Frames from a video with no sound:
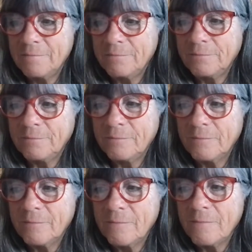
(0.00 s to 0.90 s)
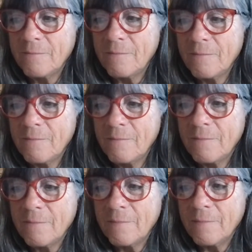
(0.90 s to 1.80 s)

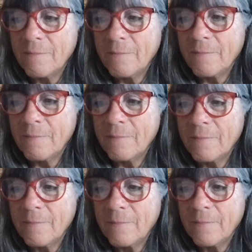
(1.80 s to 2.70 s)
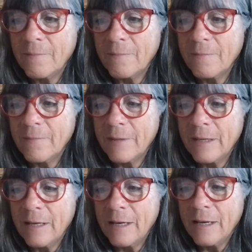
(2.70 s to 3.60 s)
Nothing is said.